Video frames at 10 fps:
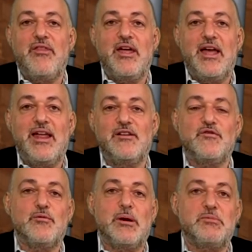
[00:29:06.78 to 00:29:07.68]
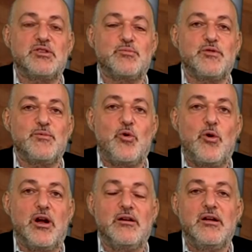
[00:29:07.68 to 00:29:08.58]
then, you remember, the Supreme
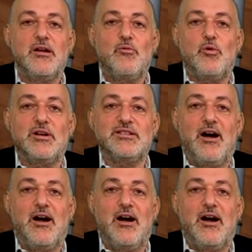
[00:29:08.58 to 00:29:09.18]
Court was